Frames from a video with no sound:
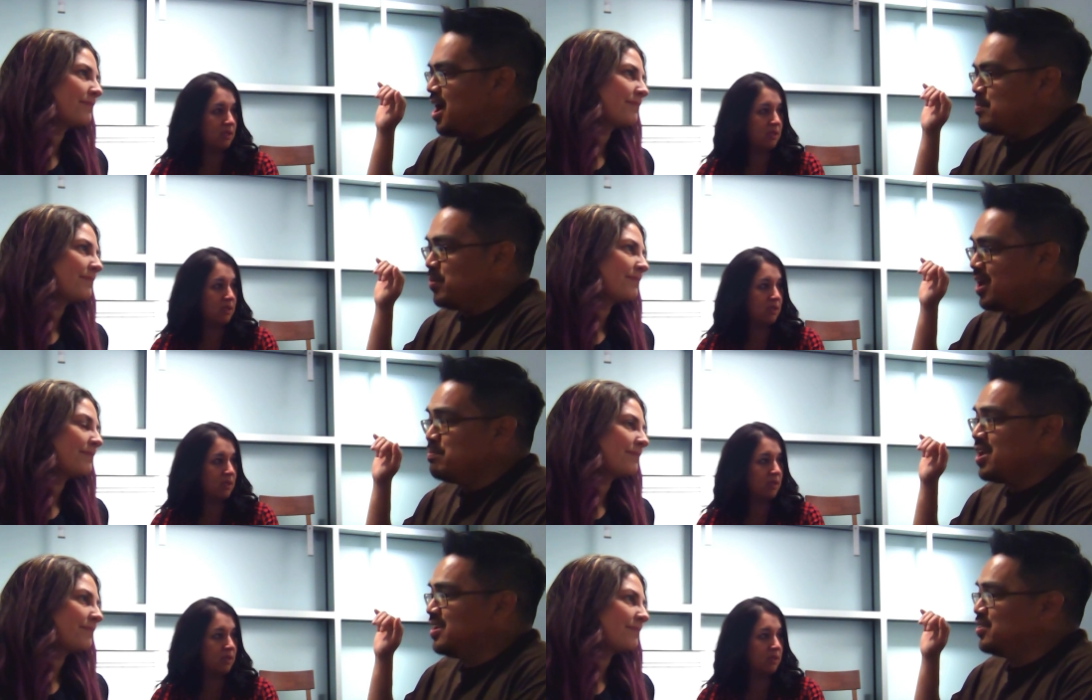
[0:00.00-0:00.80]
Speaker 1: but I'm
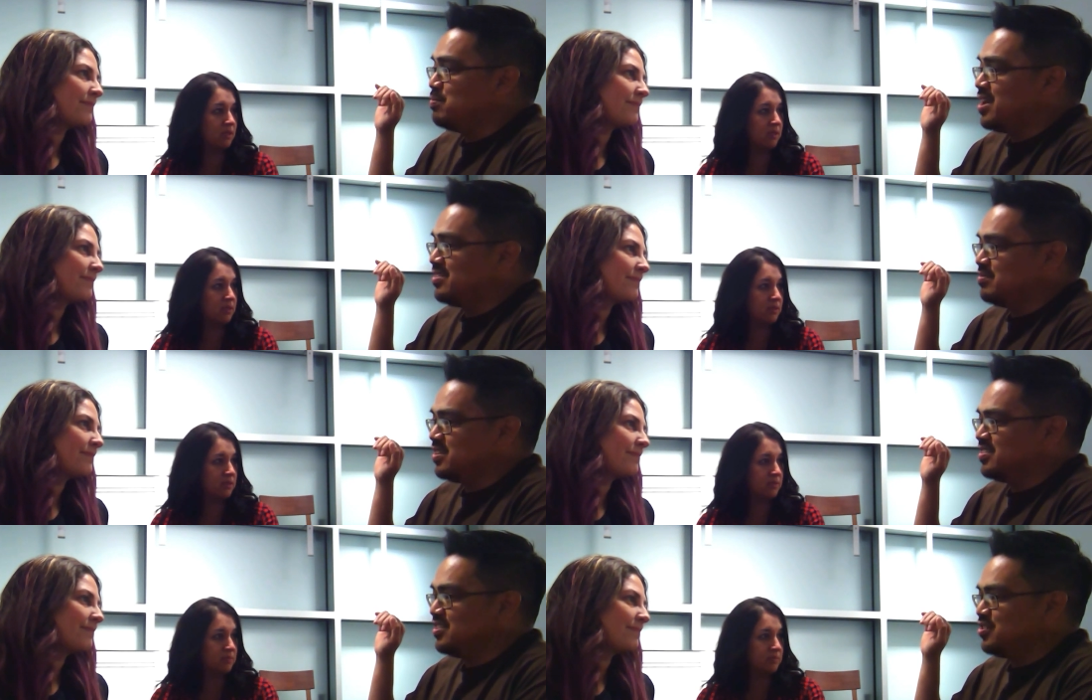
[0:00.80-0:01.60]
making the best of the
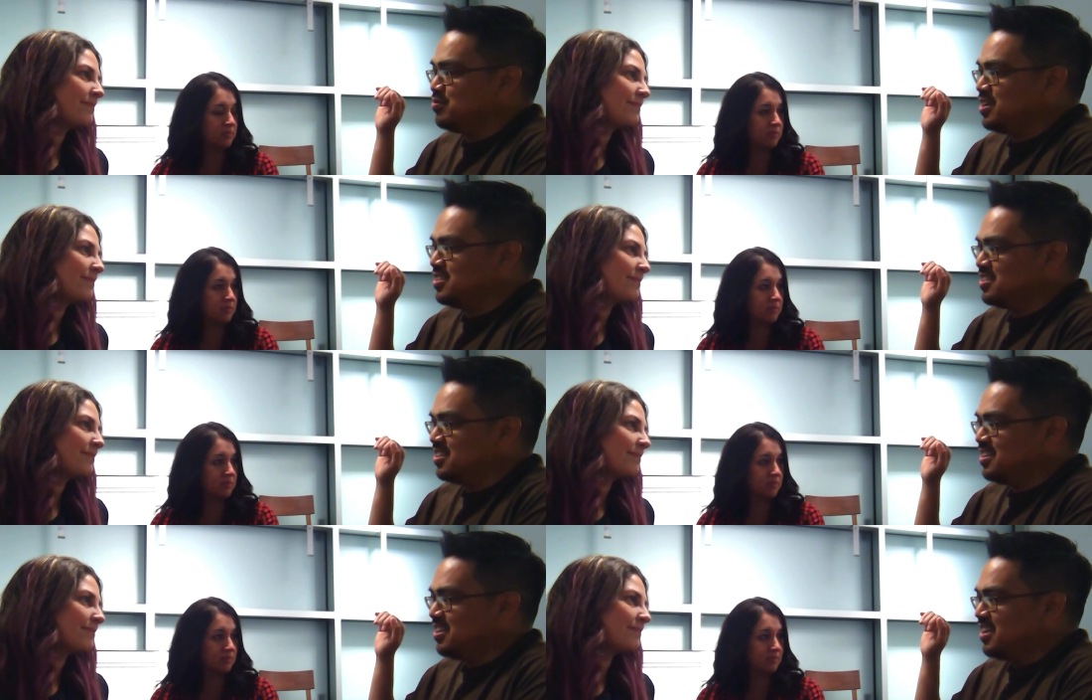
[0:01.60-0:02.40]

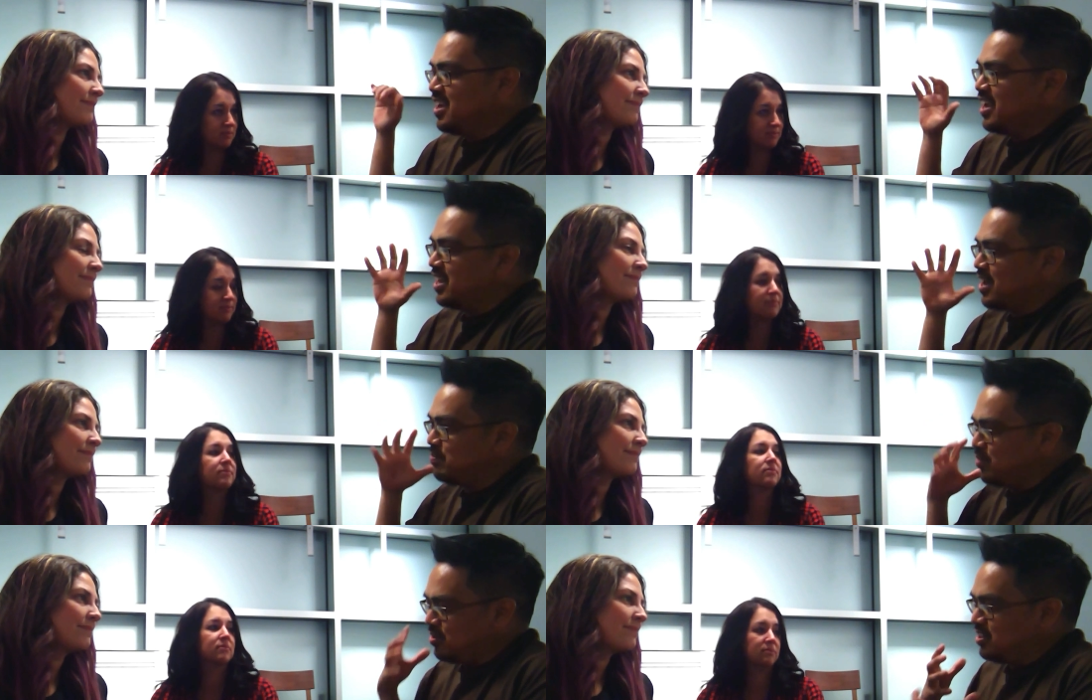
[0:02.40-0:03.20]
situation, and I'm
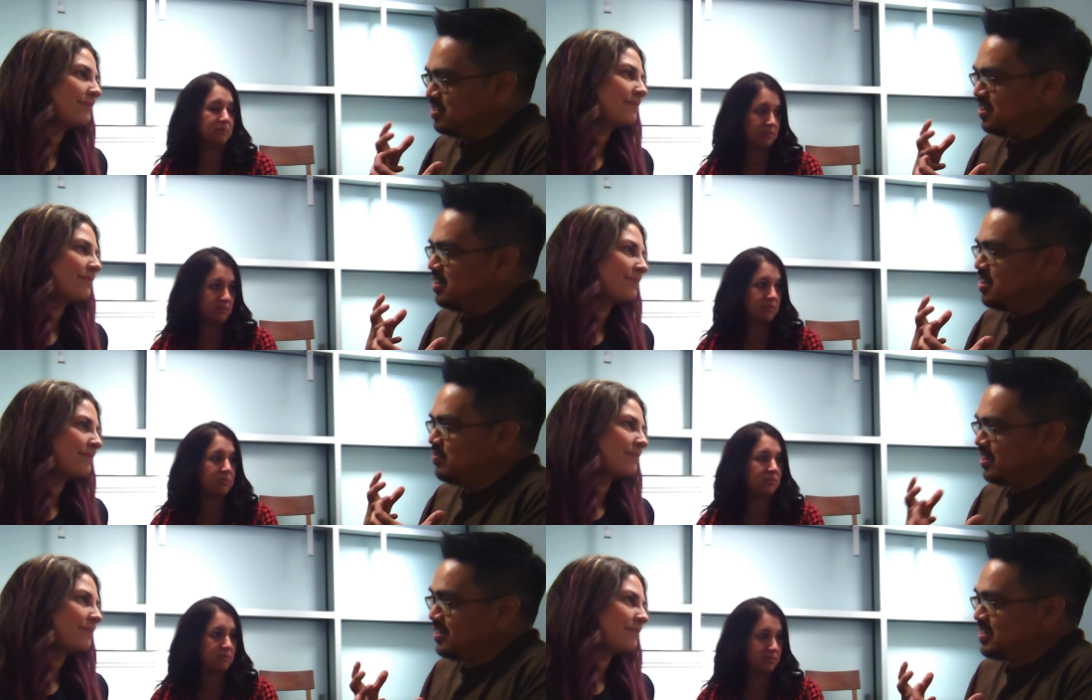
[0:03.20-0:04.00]
learning to love and
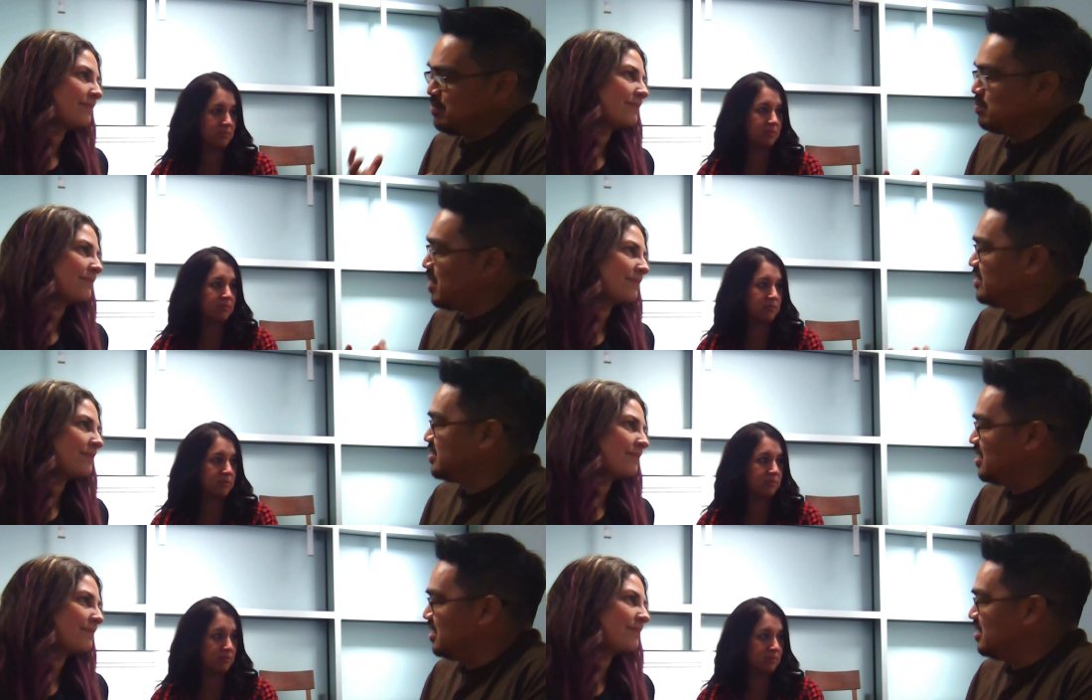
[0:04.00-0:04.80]
accept my
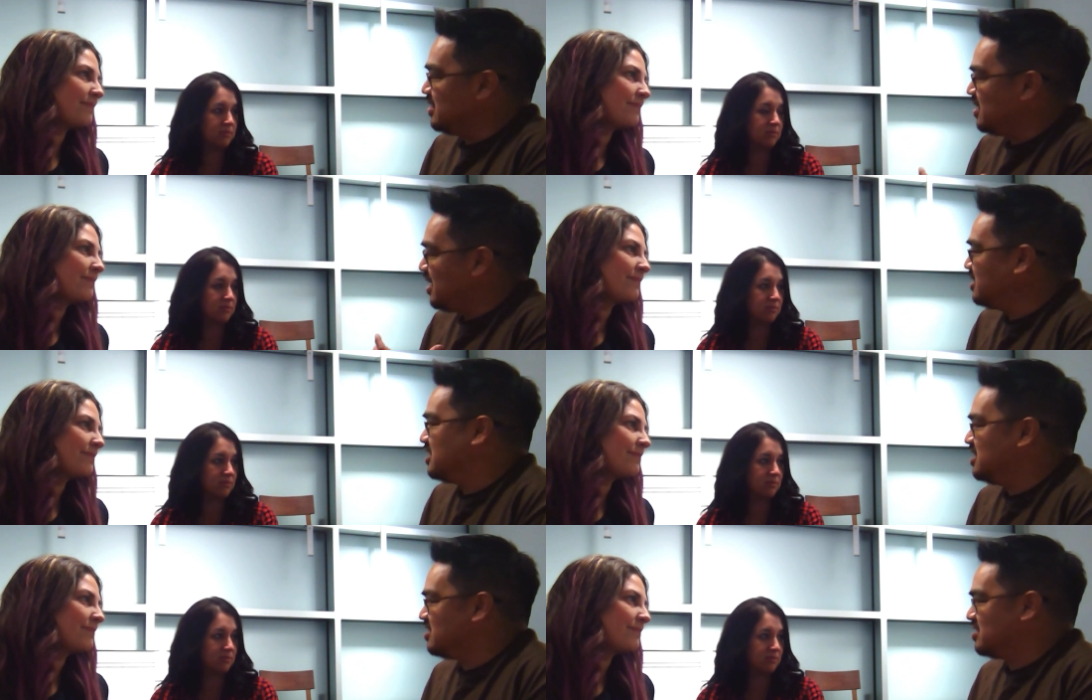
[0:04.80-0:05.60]
son
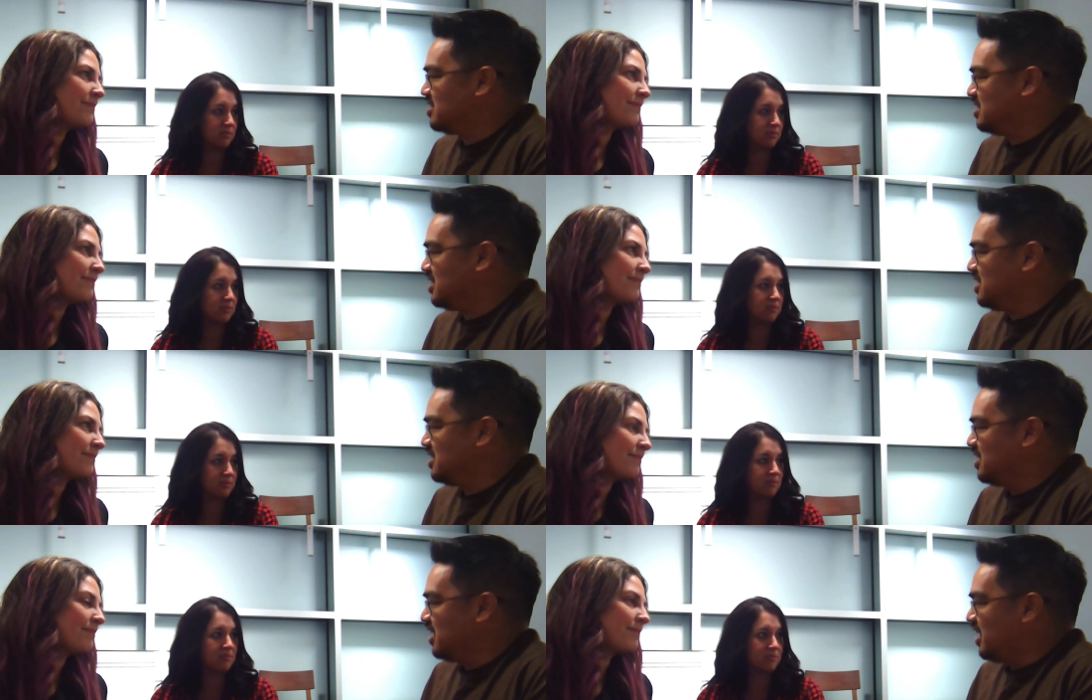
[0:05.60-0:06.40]
unconditionally,
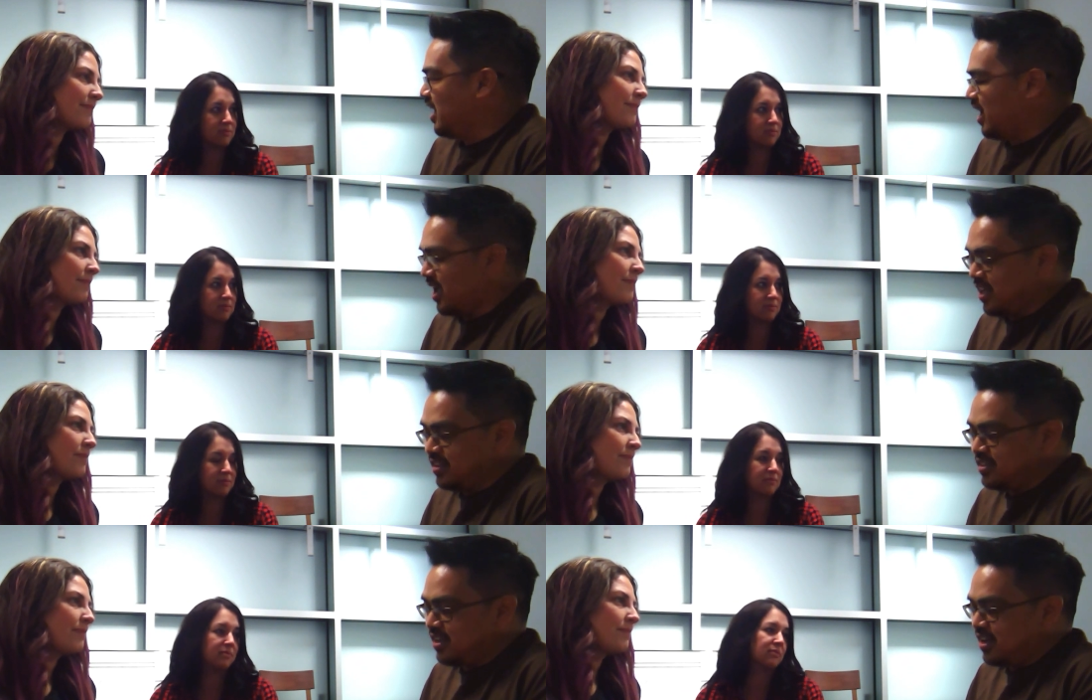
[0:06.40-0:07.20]
and
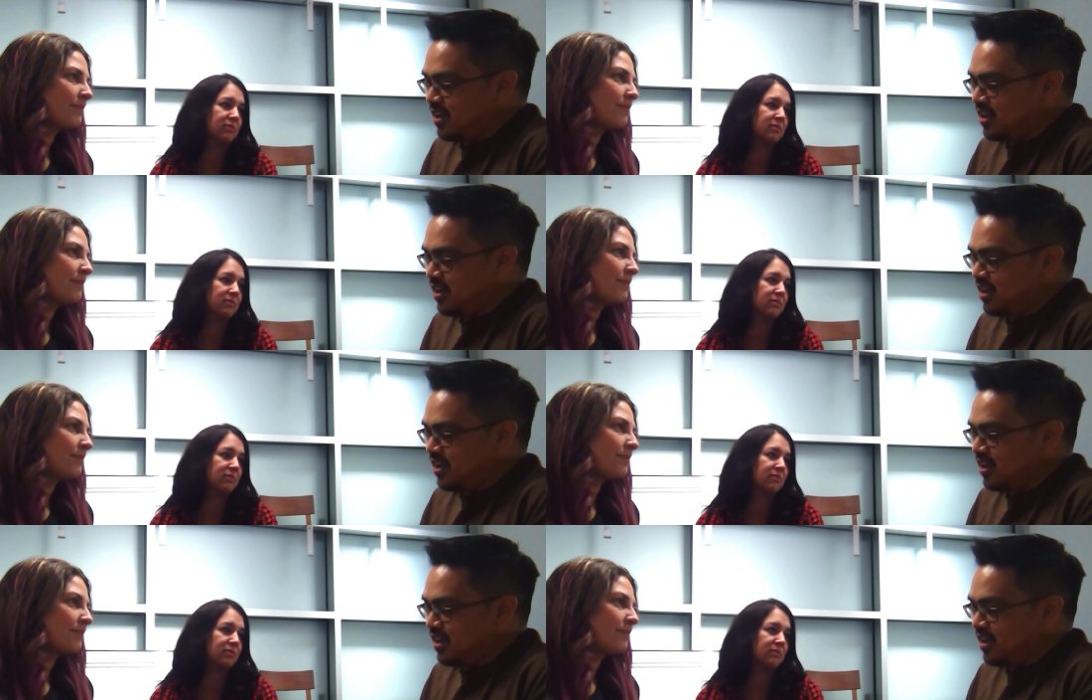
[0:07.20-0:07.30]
